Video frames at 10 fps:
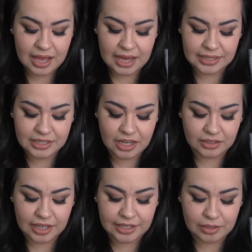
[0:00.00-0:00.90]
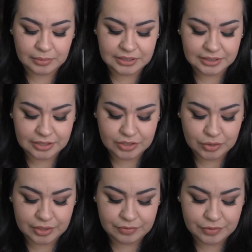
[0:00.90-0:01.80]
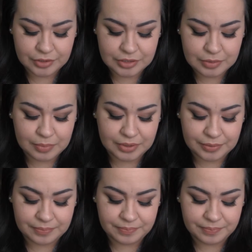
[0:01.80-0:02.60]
I did not like on my skin tone at first, but